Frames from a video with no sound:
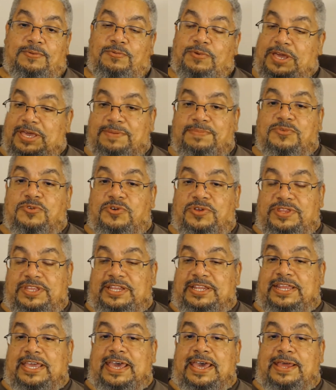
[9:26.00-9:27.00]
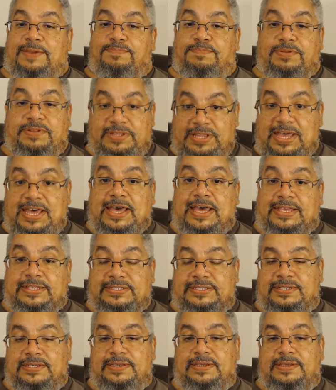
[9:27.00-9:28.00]
way more than that,
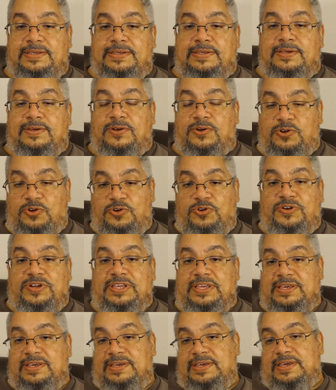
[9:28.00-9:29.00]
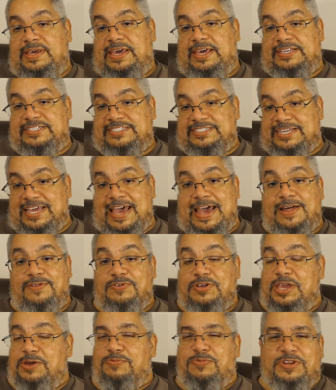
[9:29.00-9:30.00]
plus earning a
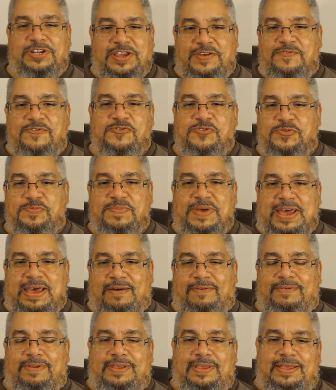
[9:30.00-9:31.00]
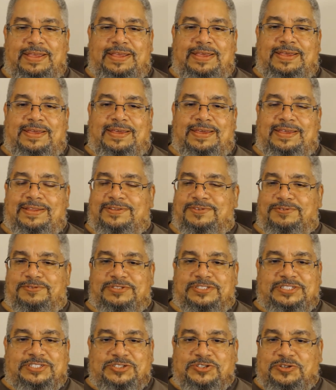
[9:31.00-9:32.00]
salary of whatever amount. It
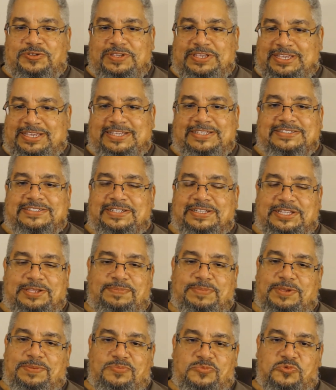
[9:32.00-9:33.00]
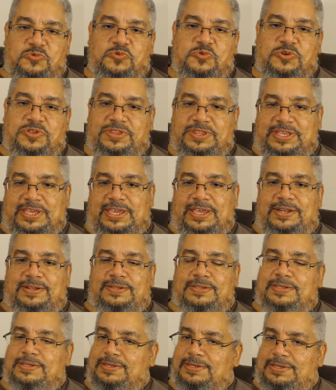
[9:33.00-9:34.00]
will still easily be more
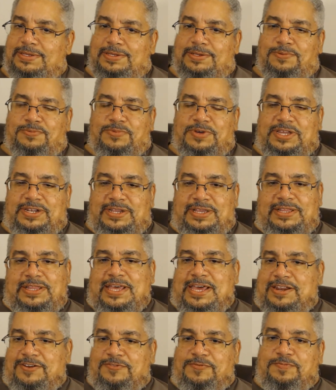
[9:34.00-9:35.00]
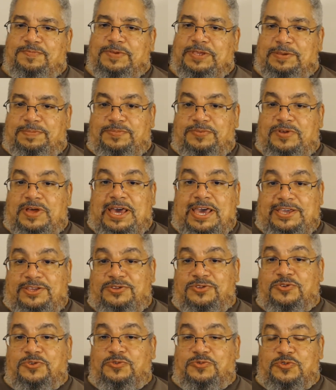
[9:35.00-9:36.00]
than what a lot of people I
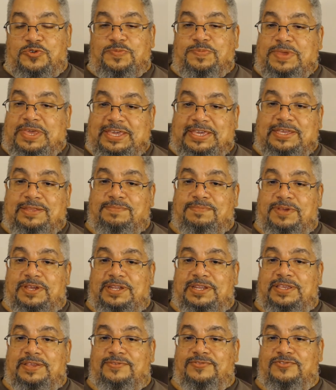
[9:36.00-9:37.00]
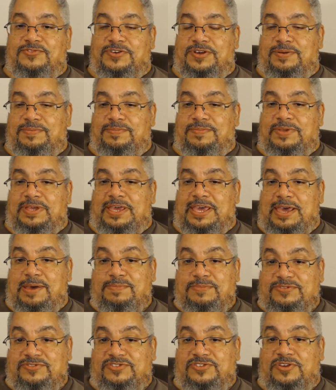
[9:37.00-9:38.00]
know who are making money from
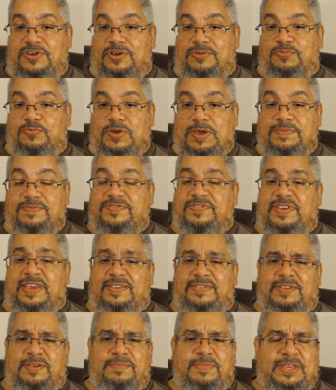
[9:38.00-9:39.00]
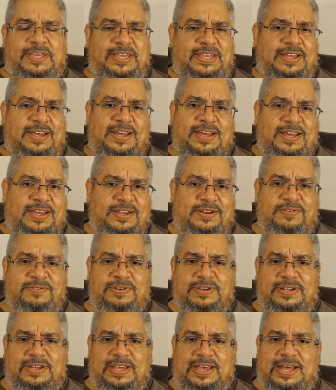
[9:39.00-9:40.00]
Amazon websites. They're making
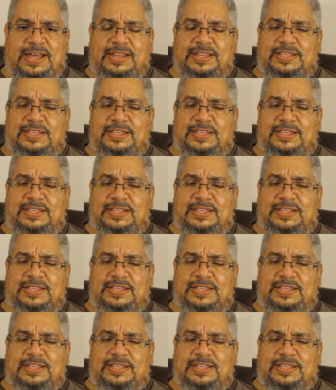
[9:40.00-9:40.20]
$100,